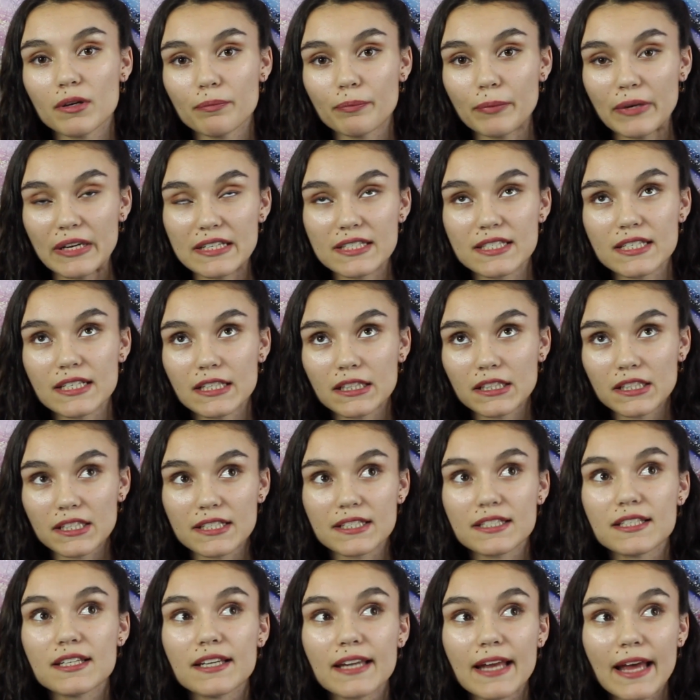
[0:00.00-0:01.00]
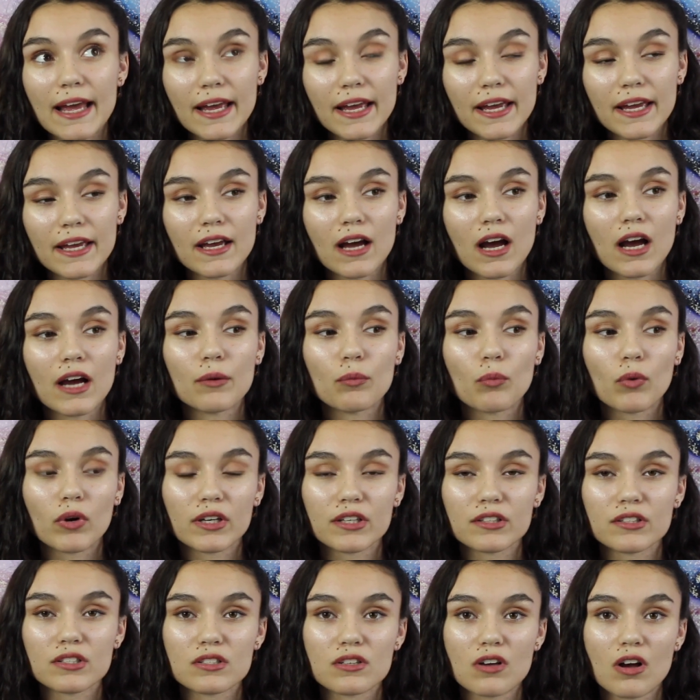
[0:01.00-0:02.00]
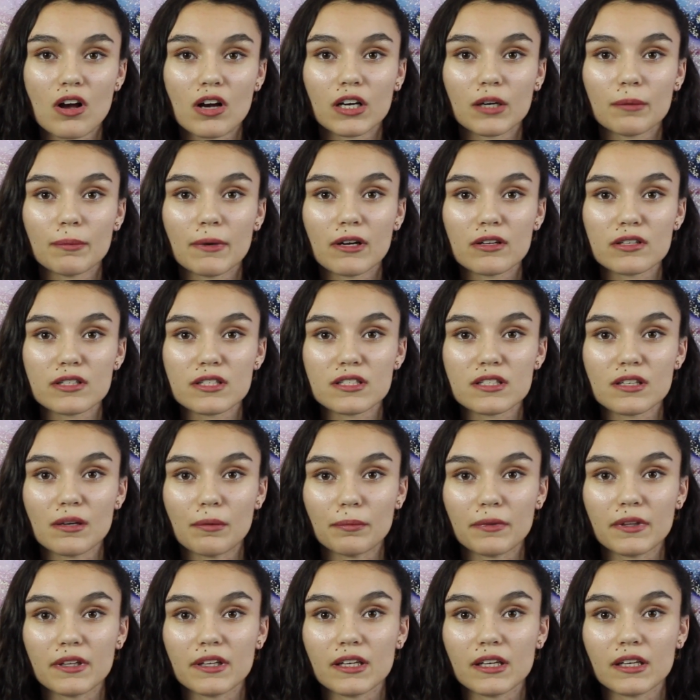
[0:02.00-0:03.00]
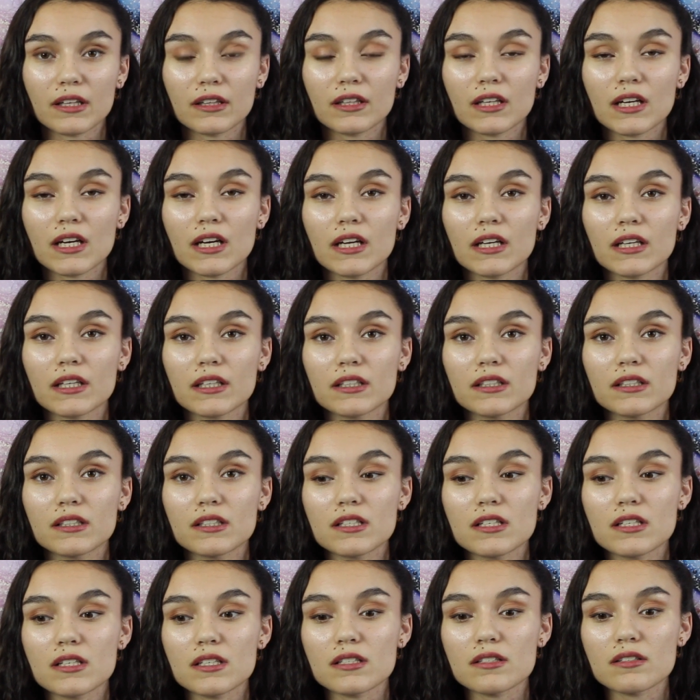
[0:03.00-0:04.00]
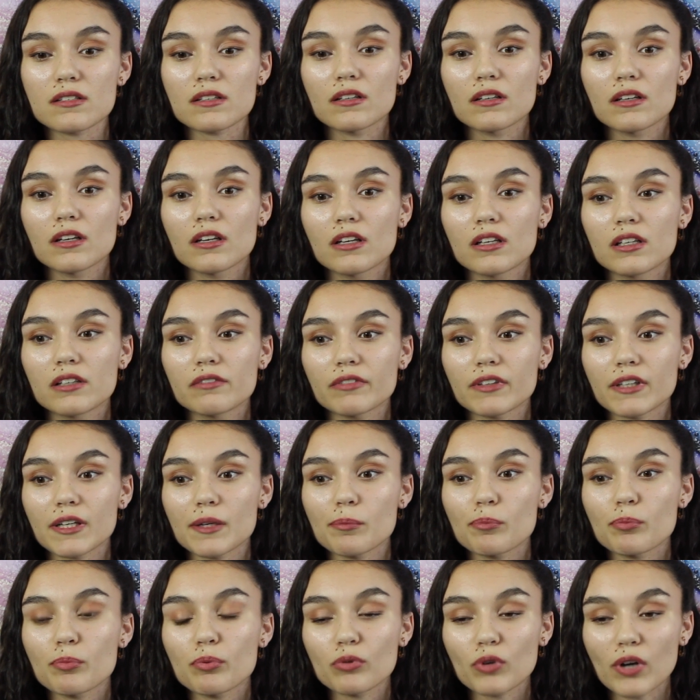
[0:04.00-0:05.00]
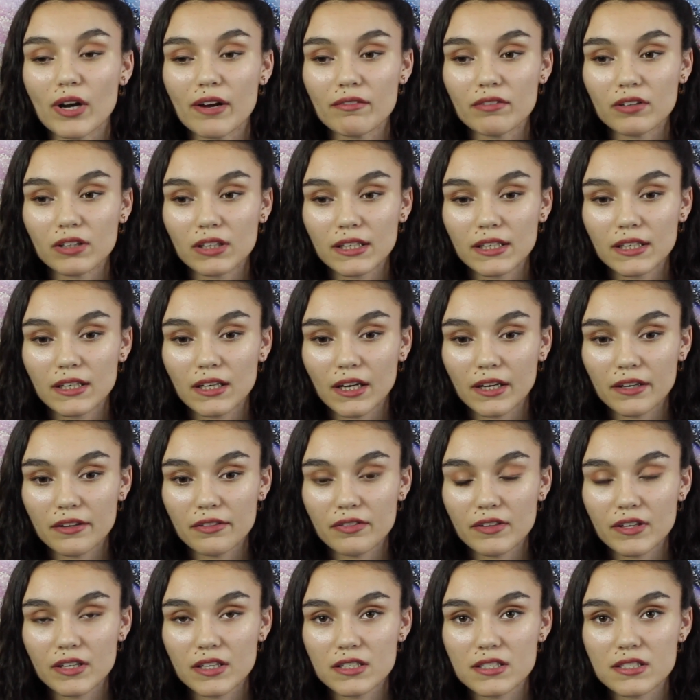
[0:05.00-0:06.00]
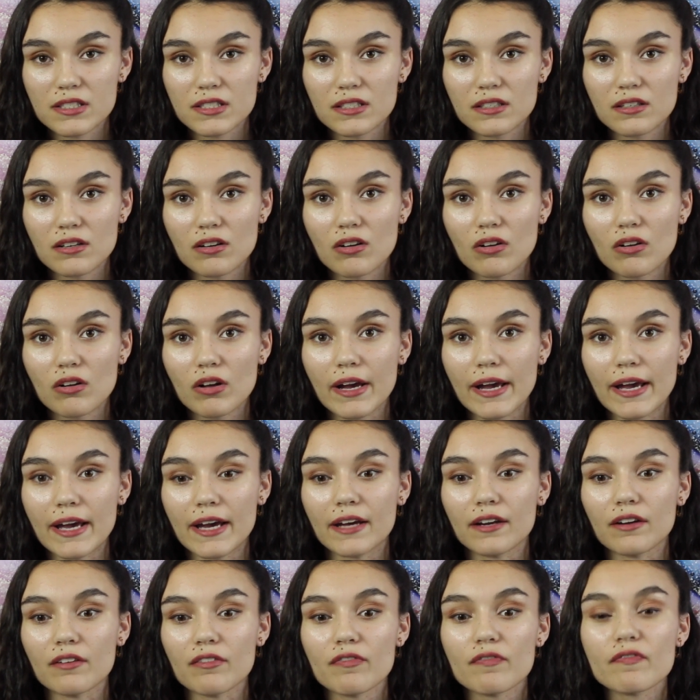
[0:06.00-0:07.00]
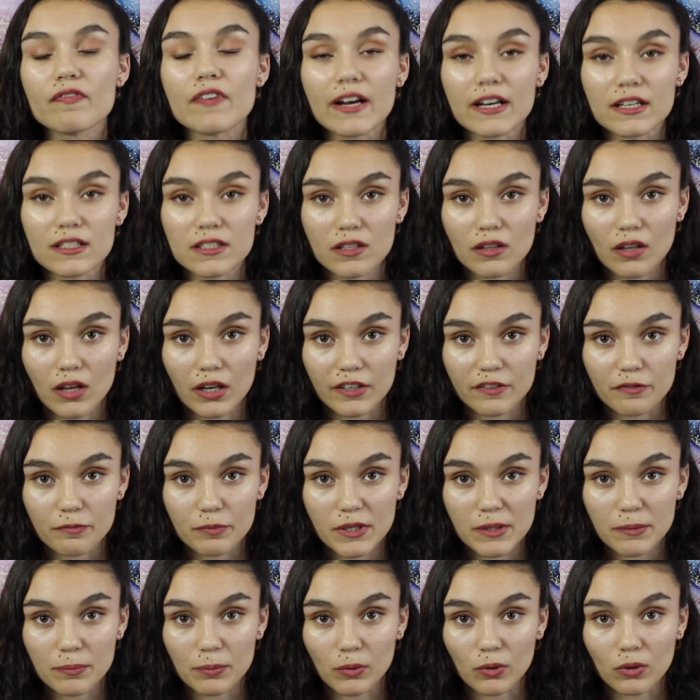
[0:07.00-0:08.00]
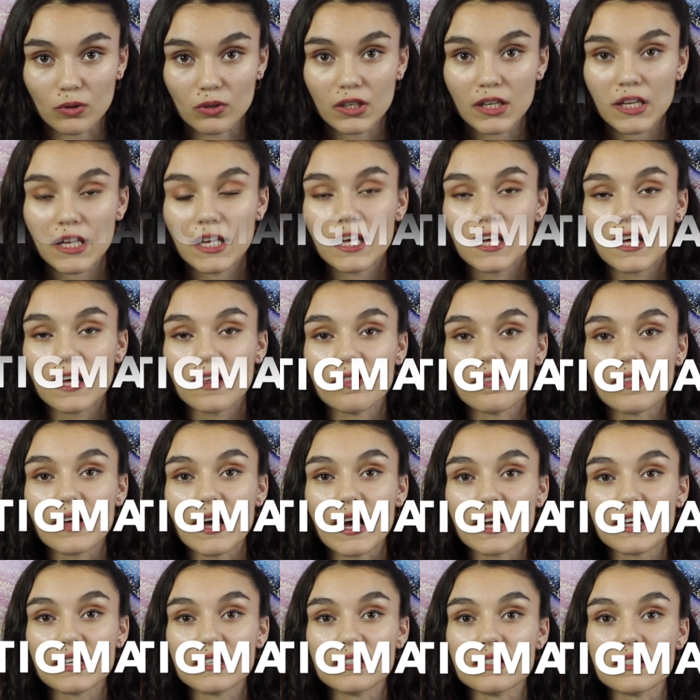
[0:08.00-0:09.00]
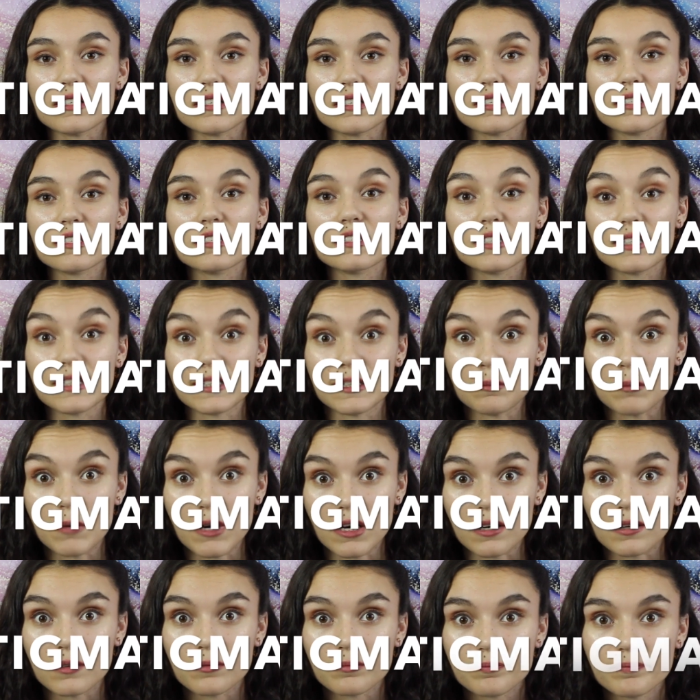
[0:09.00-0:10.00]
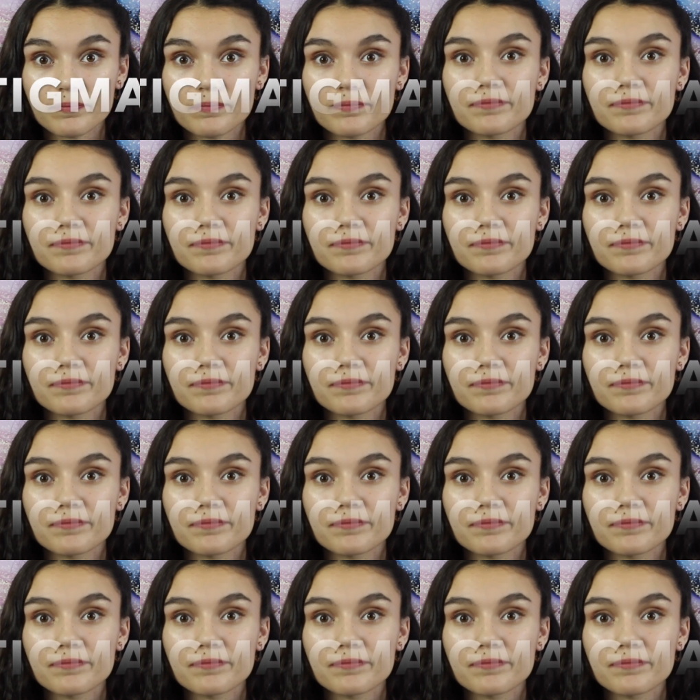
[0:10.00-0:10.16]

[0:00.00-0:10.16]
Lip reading: Basically today I wanted to talk about something that is very prevalent, I think, still, and affects a lot of people, and that is stigma.